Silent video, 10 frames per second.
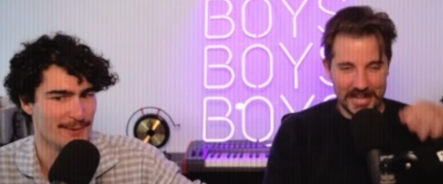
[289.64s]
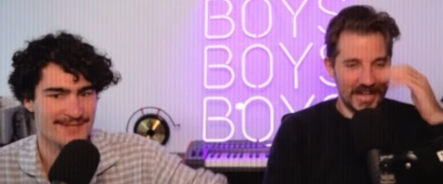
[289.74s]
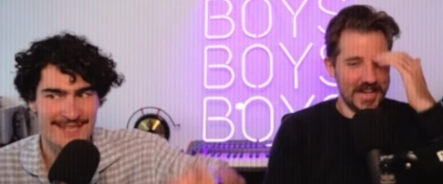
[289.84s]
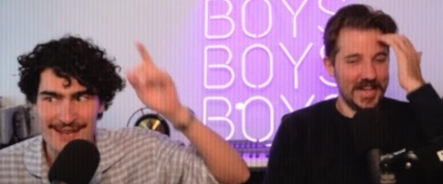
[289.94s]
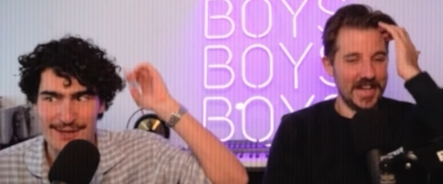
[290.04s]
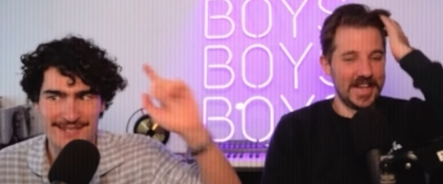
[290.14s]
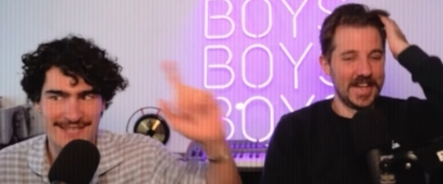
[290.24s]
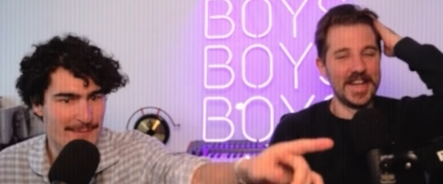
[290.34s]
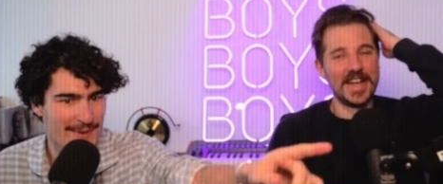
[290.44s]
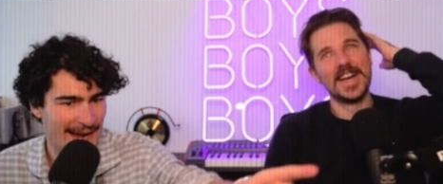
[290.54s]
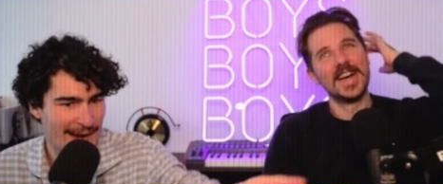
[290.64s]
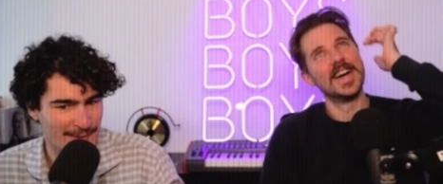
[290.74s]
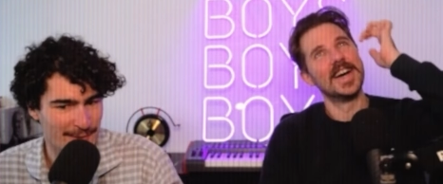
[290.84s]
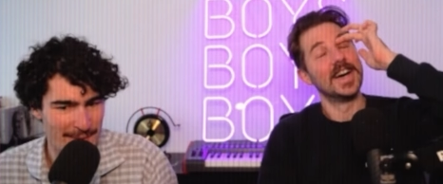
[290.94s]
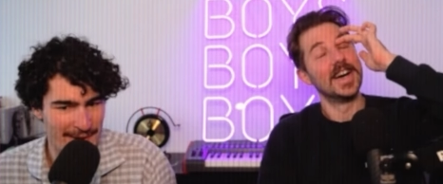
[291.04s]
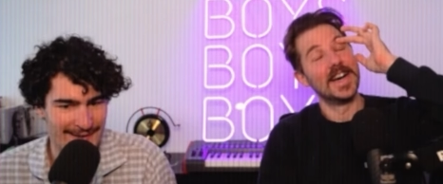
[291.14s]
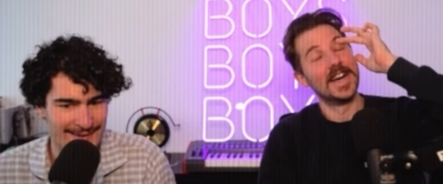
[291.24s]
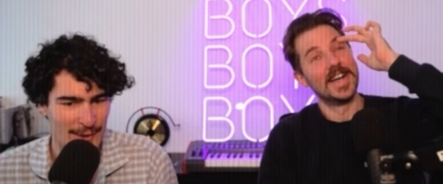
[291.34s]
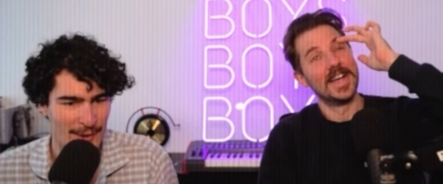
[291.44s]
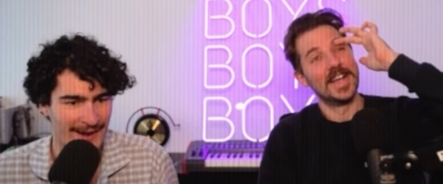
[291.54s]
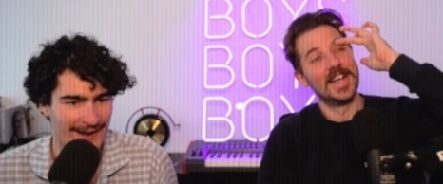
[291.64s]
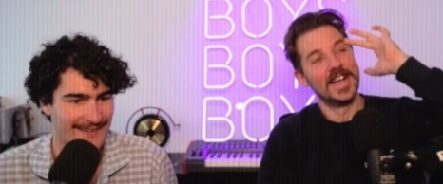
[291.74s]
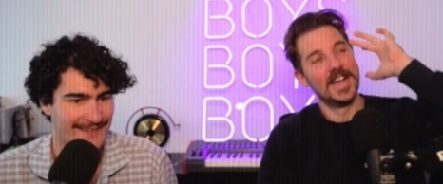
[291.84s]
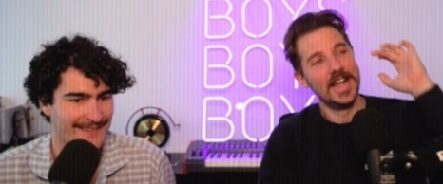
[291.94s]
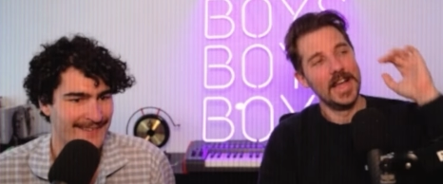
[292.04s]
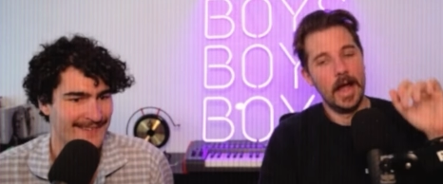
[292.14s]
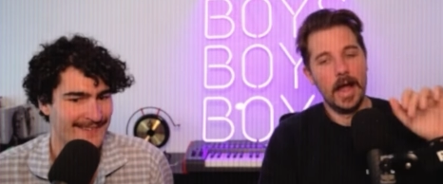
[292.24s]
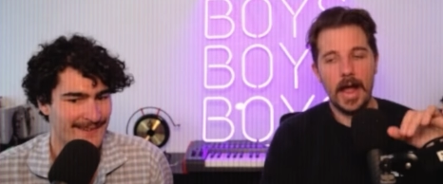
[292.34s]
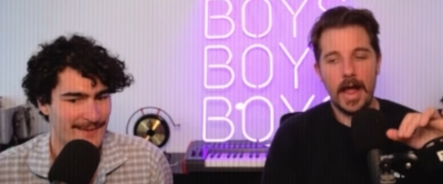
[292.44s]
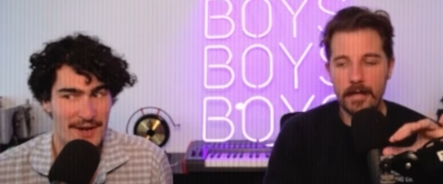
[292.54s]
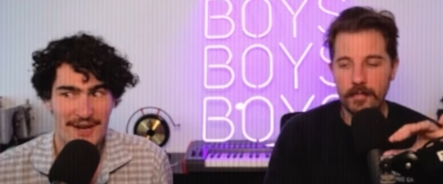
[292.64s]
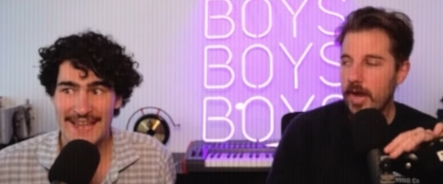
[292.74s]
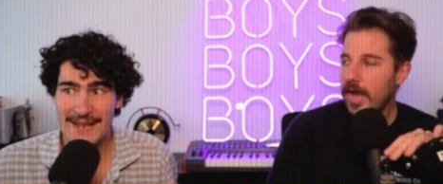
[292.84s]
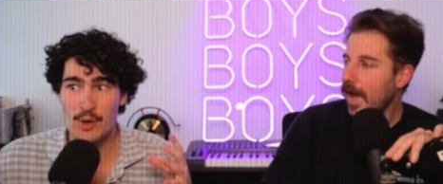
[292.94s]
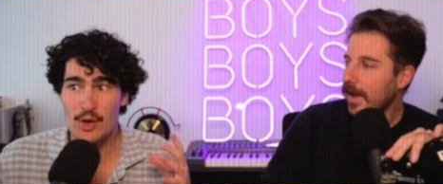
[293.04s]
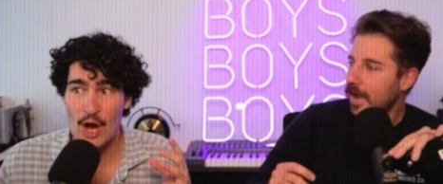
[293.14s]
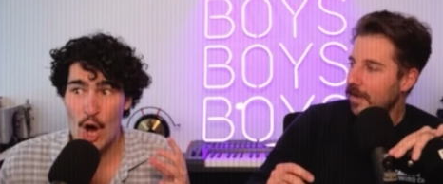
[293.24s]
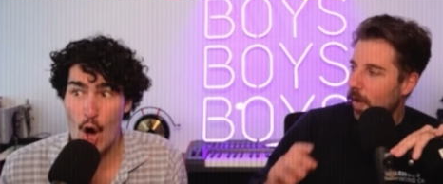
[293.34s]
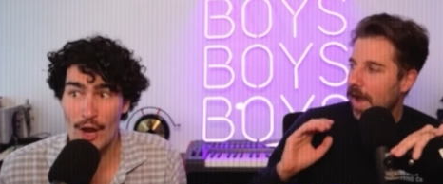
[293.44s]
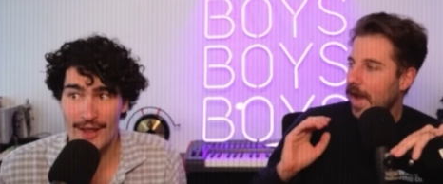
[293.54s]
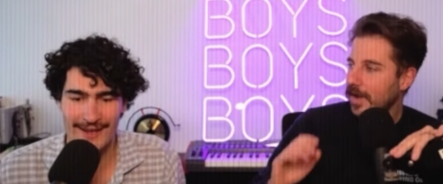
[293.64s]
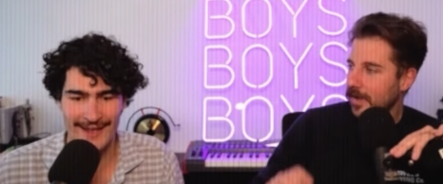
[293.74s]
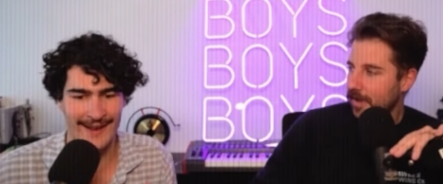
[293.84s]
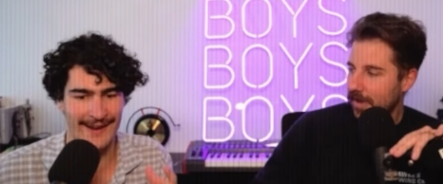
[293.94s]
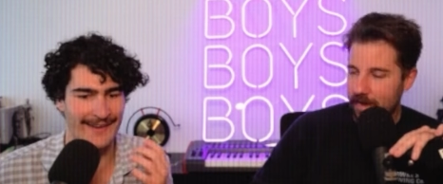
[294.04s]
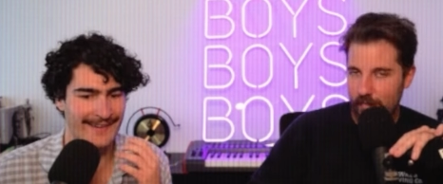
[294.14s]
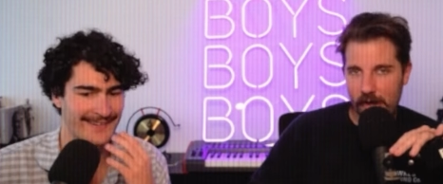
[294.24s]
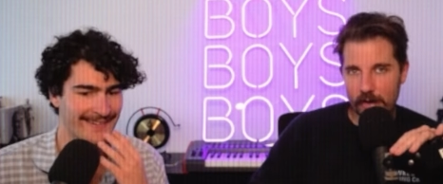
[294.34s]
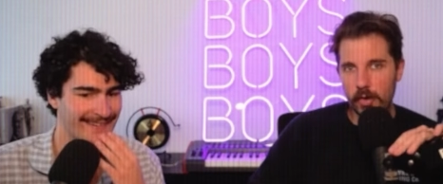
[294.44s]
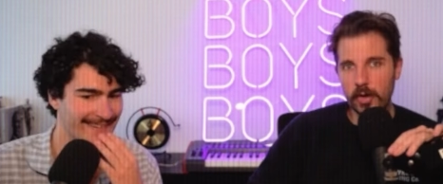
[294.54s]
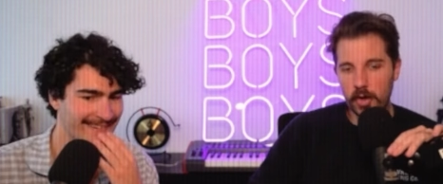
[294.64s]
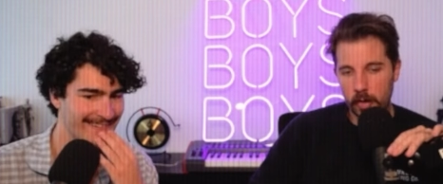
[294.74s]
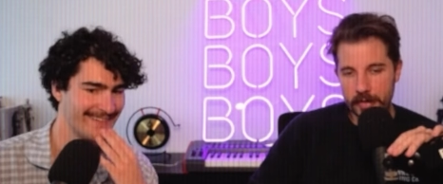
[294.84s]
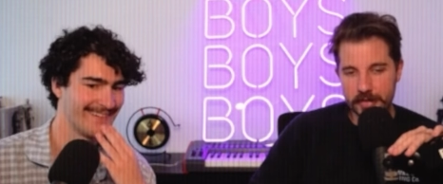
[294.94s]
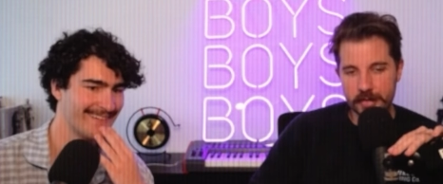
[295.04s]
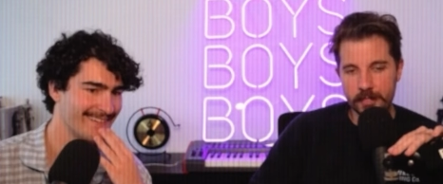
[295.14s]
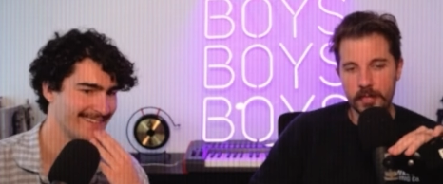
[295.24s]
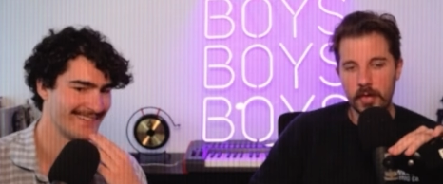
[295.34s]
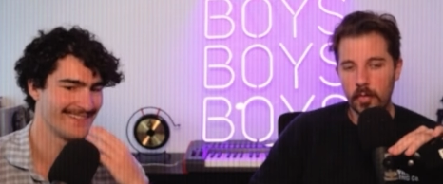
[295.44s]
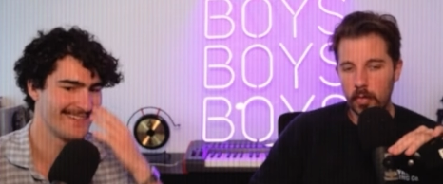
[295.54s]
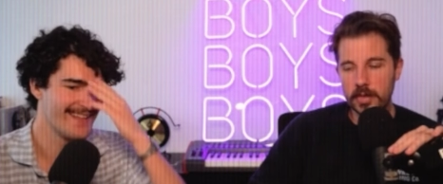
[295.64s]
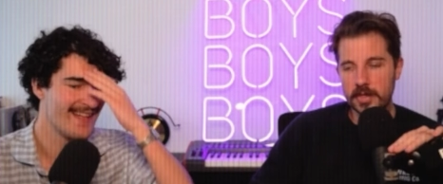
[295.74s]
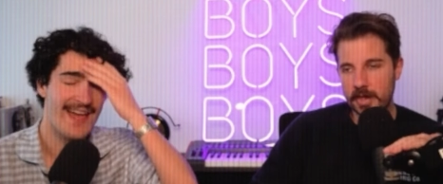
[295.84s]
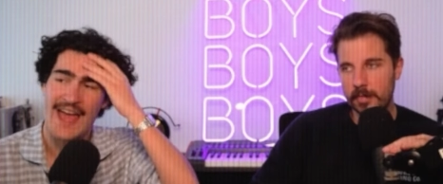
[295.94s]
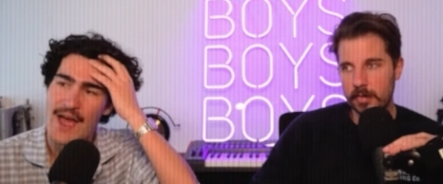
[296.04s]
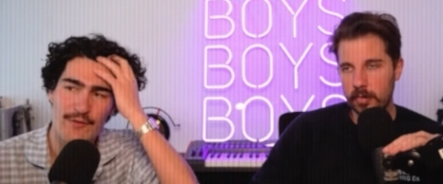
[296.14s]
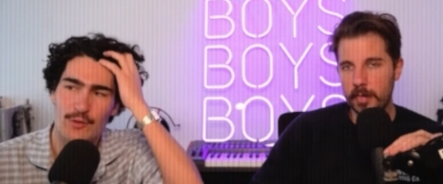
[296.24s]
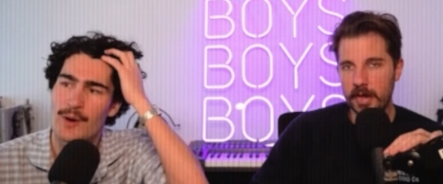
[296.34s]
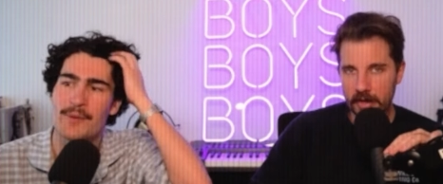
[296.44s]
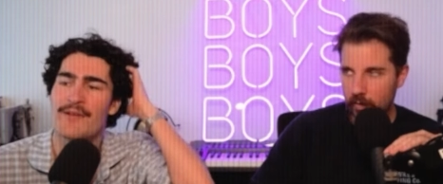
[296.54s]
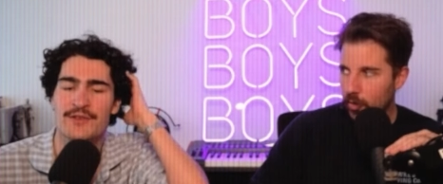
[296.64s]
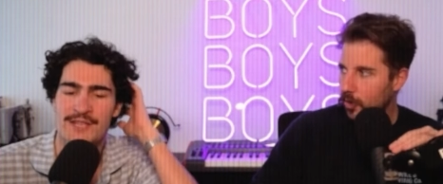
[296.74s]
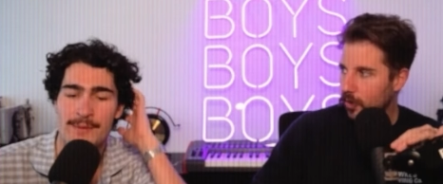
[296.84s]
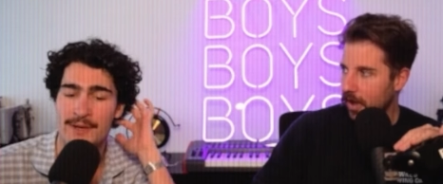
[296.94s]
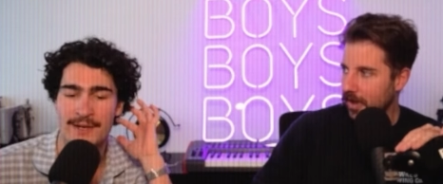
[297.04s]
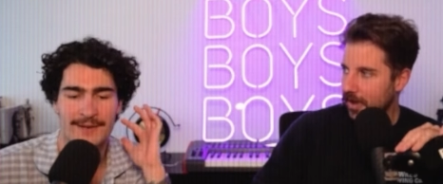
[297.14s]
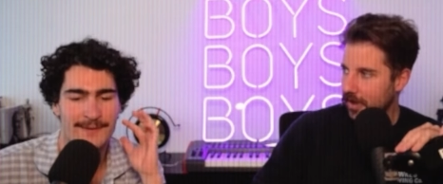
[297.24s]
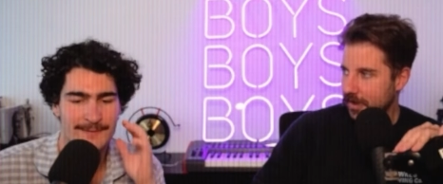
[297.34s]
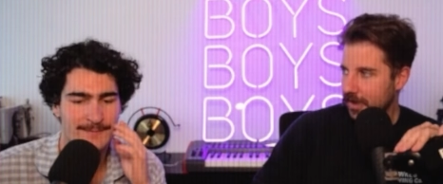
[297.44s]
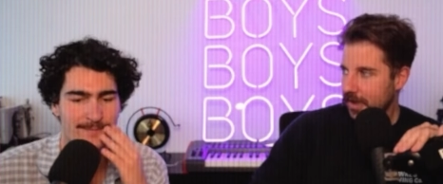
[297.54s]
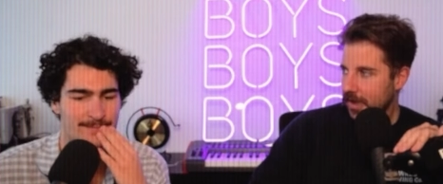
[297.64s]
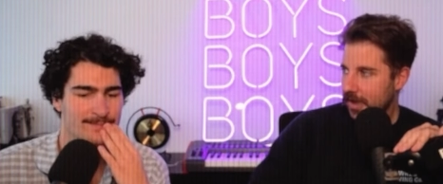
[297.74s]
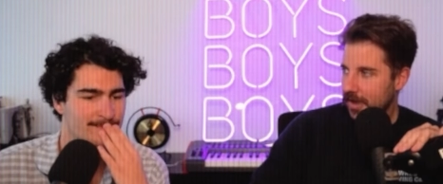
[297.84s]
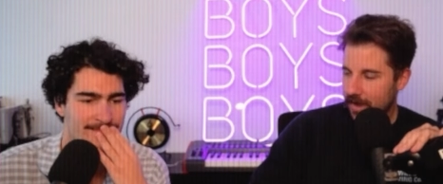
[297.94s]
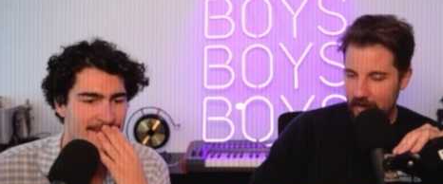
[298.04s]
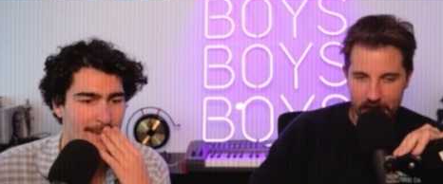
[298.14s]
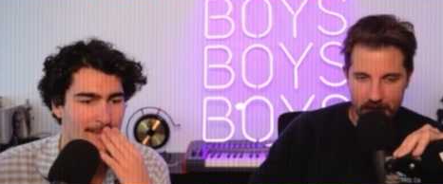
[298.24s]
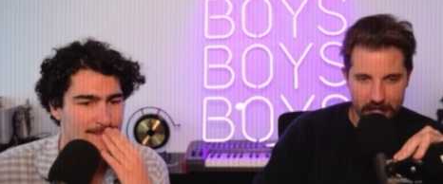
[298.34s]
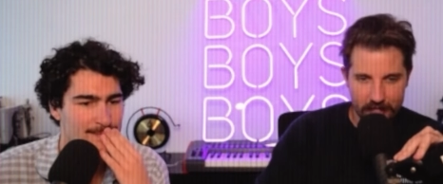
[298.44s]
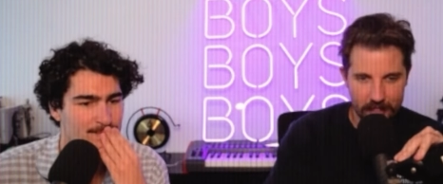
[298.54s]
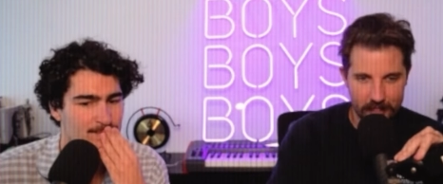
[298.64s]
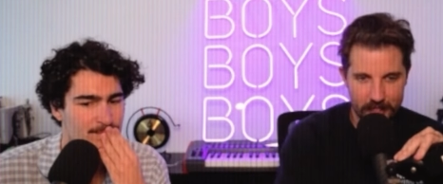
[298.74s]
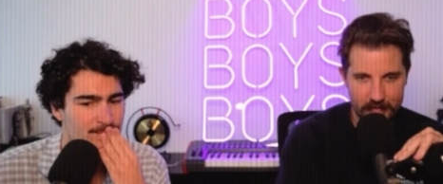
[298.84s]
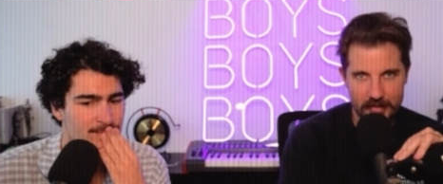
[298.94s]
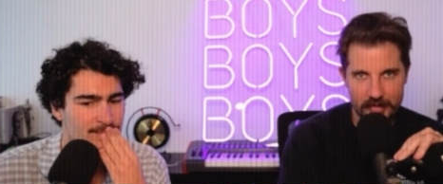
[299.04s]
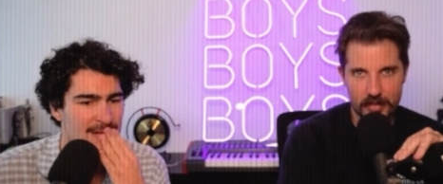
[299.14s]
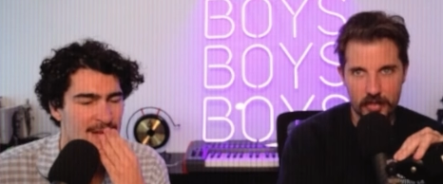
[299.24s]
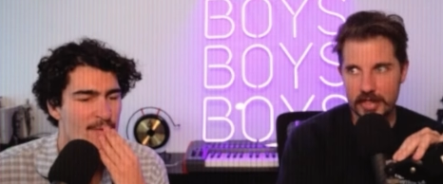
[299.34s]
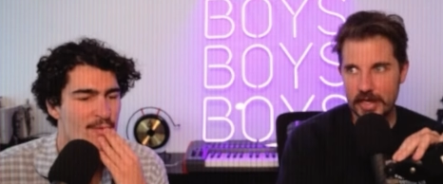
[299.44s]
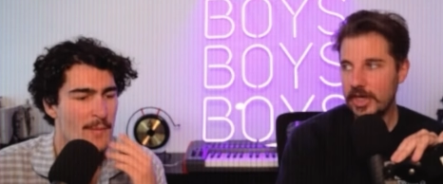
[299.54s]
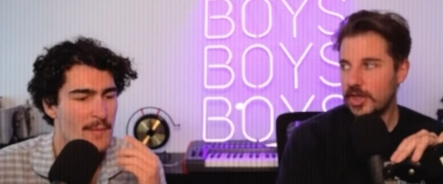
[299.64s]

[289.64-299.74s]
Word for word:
Speaker 1: Send Ozempic out to American Tonga. We got to get him looking hot had, again.
Speaker 2: If we had world communism, all the Ozempic would be in Nauru right now. Yeah. Um, to, to each